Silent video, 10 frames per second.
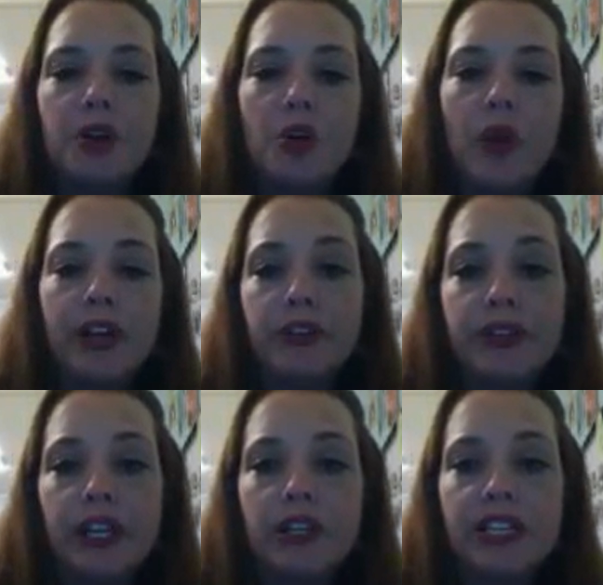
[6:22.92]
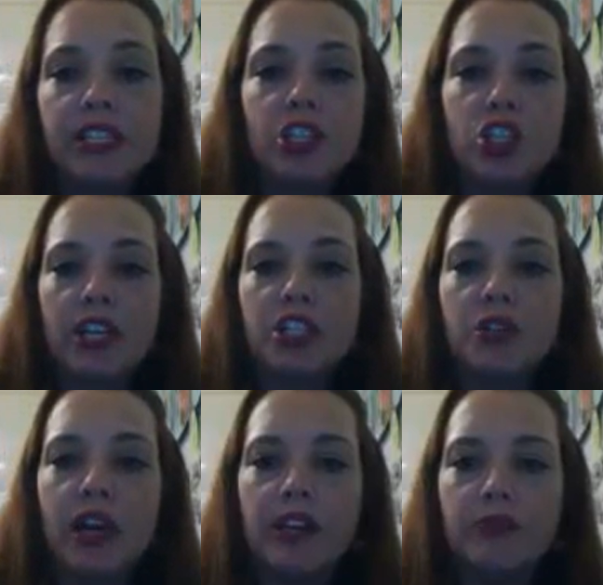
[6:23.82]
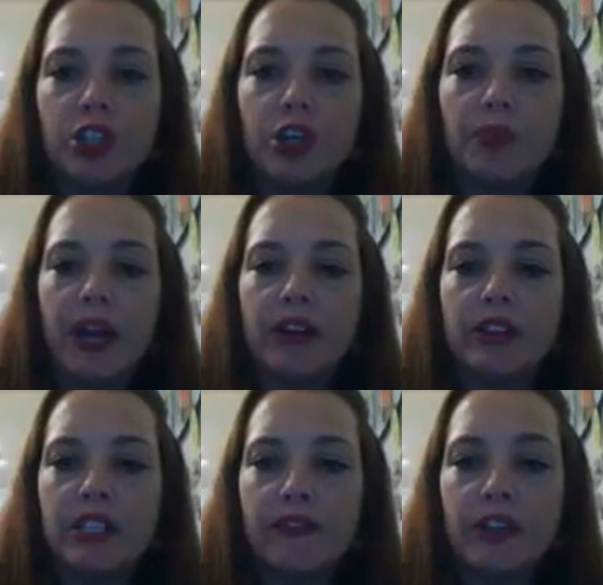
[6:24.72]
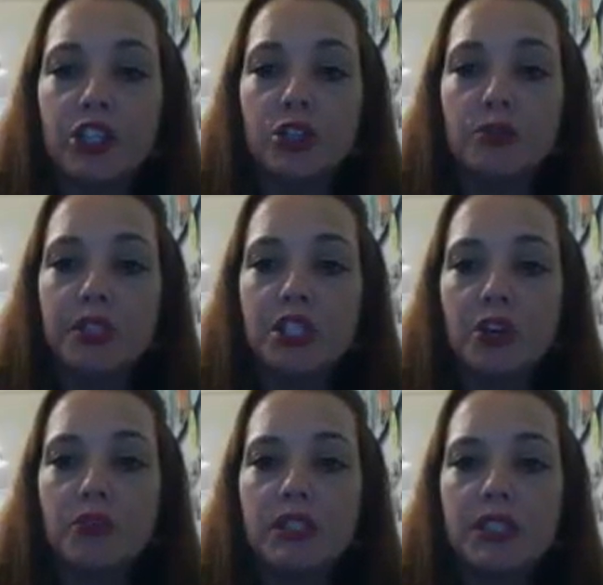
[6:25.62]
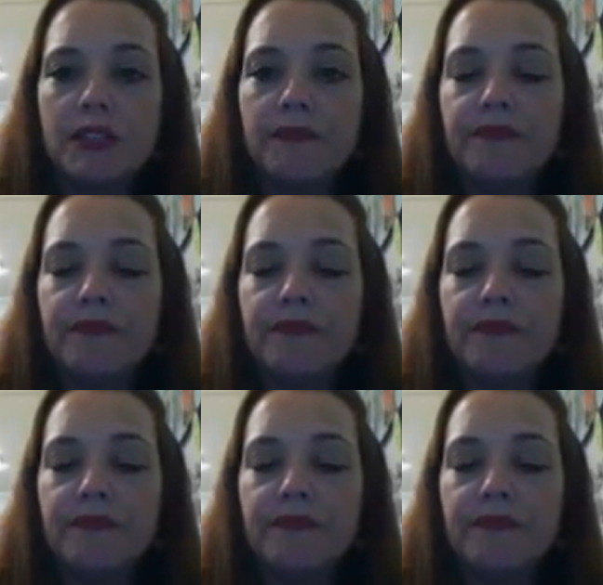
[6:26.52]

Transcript: While you're there, I suggest you kind of look around at the different tombstones,